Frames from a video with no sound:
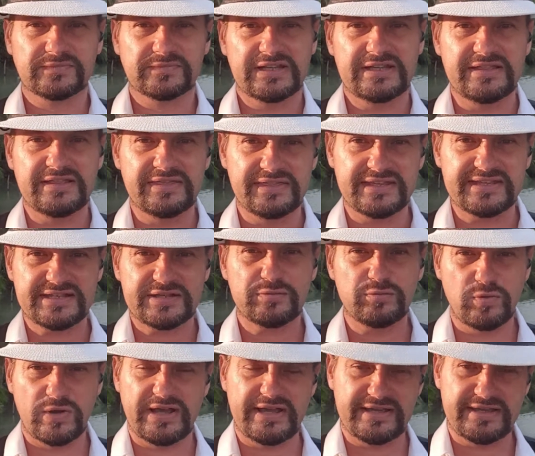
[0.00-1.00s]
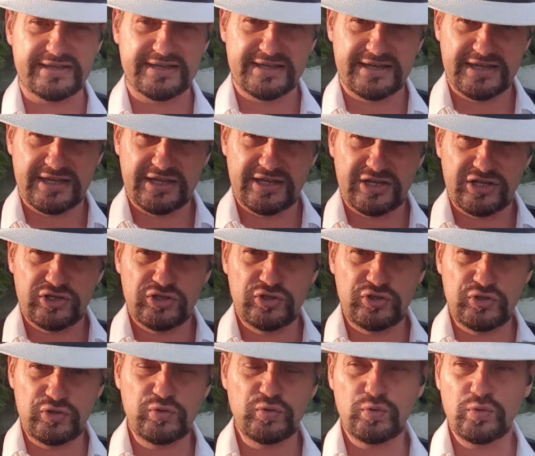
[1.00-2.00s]
in this way
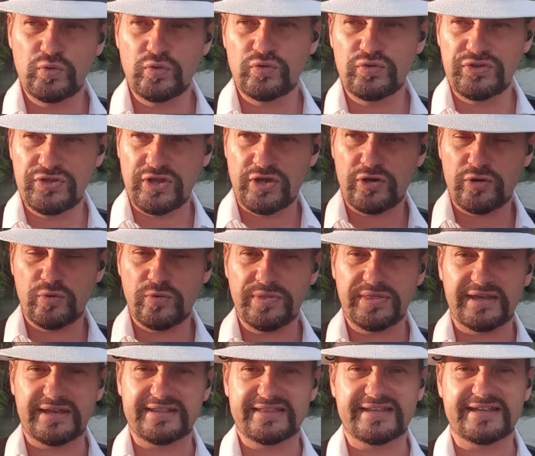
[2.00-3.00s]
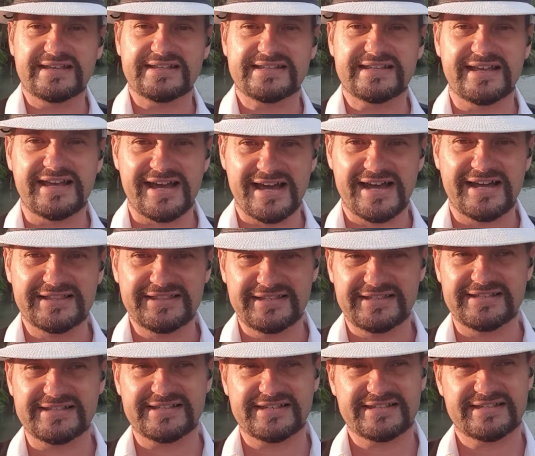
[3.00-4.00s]
you know that as an
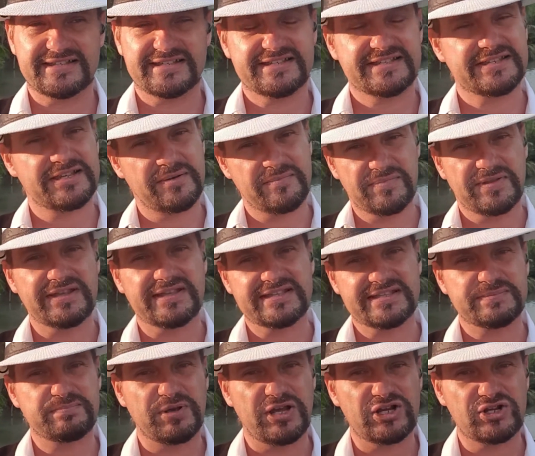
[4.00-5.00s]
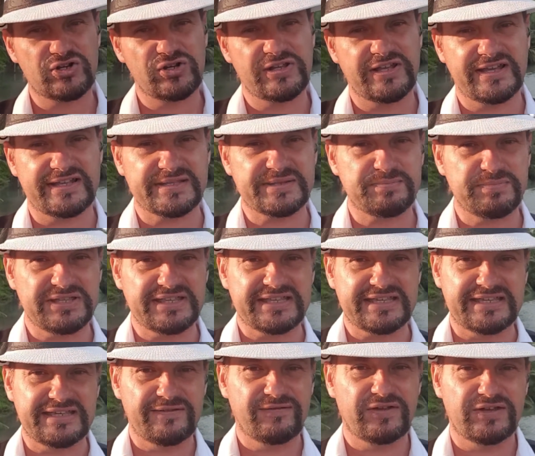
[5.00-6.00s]
artist something special has been
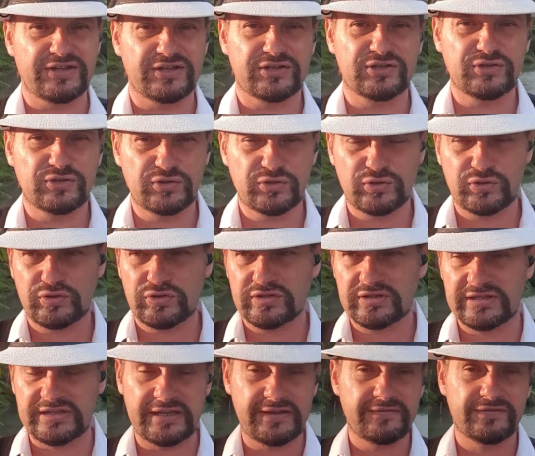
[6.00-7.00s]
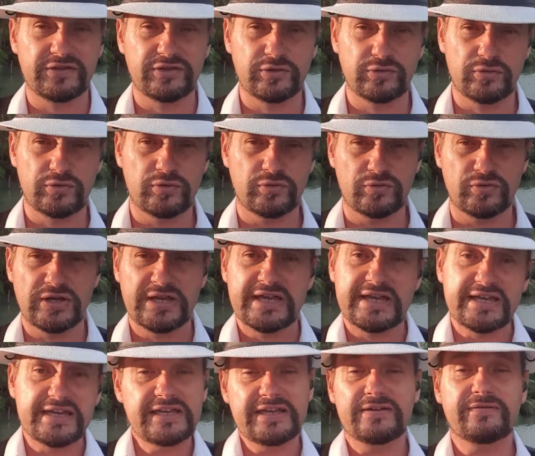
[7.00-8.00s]
given to you,
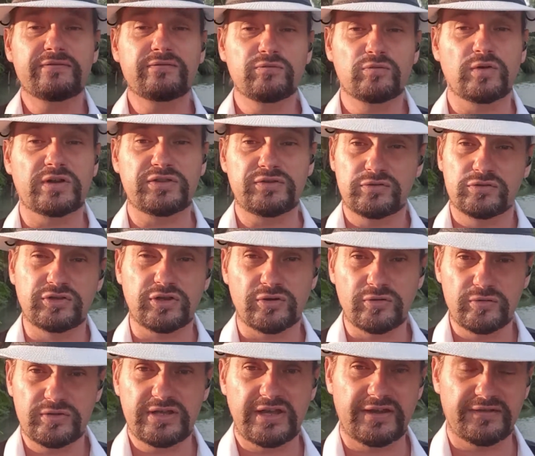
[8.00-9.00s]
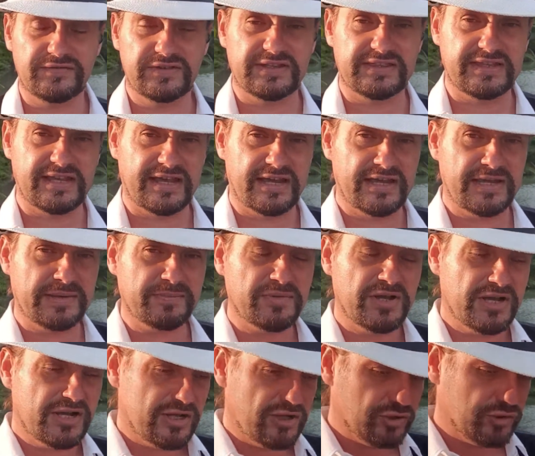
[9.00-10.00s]
even when you don't have the time
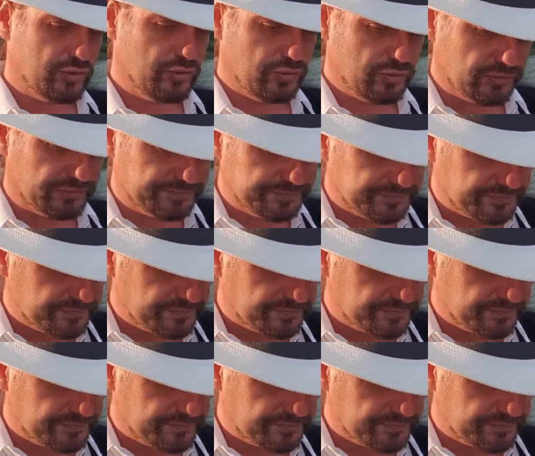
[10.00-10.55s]
to